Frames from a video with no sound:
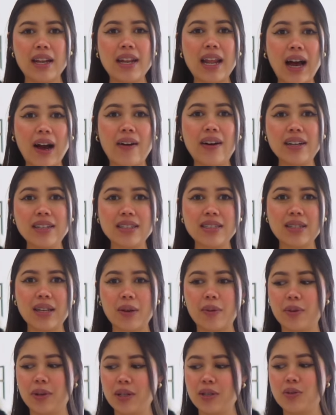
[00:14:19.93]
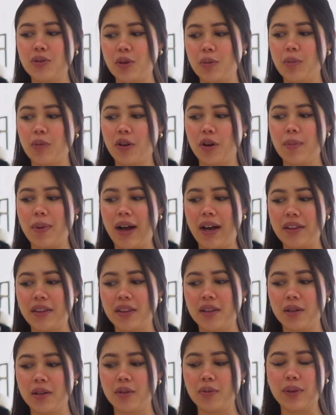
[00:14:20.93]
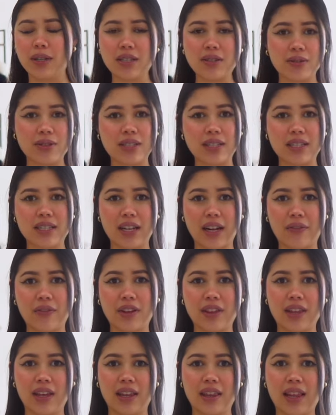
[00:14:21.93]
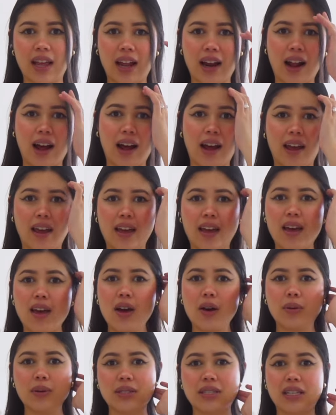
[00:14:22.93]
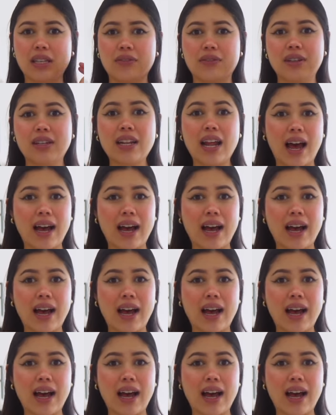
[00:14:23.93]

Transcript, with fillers: Now I just like want to talk more about the resources and everything that I was given.